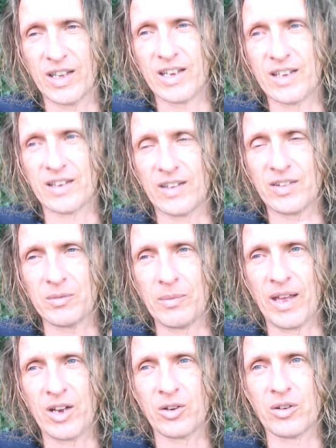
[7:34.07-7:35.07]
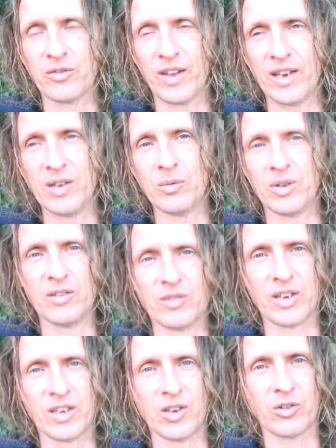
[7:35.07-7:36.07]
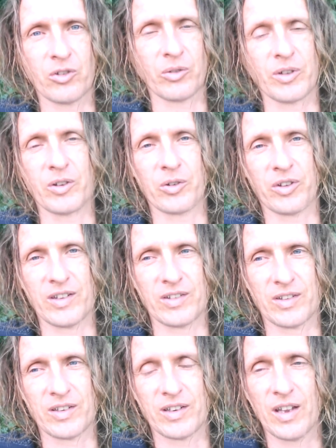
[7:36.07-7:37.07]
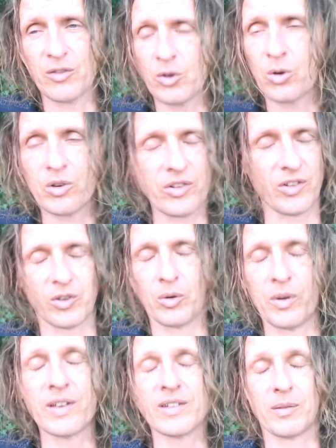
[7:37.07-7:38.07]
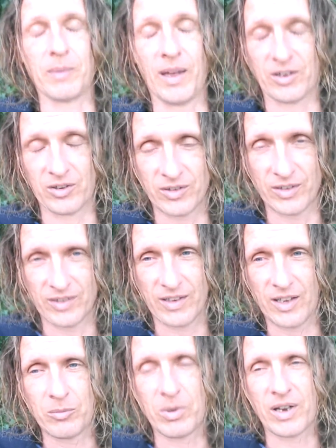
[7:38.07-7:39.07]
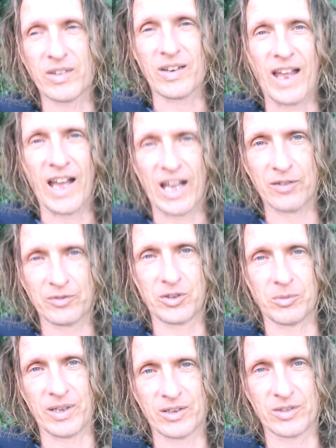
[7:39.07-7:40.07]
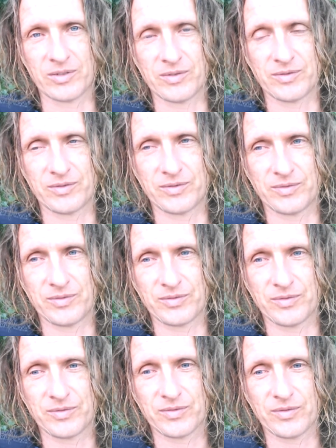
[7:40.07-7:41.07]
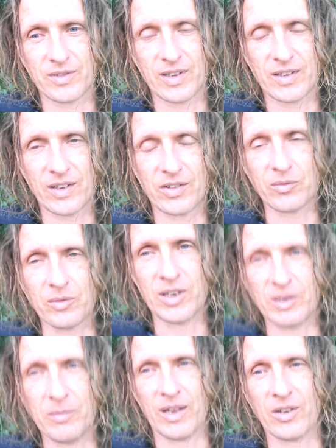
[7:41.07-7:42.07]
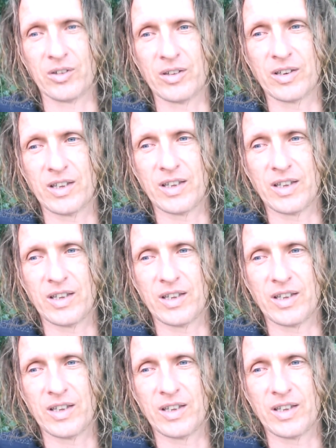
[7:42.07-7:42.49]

It doesn't matter if anyone even hears or understands it. Of course, it's going to matter, but it doesn't have to matter. It doesn't really matter.